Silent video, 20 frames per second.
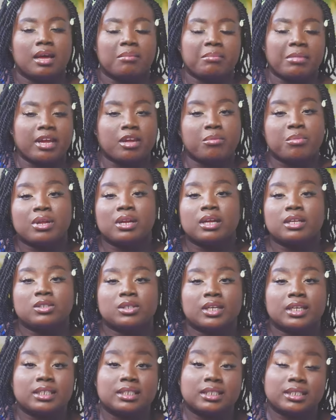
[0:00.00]
My email
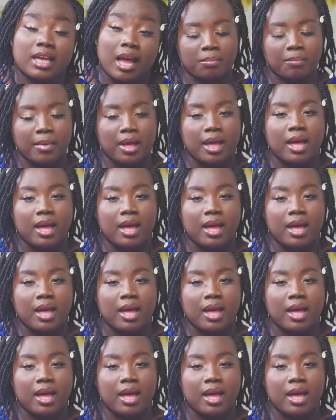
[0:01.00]
address is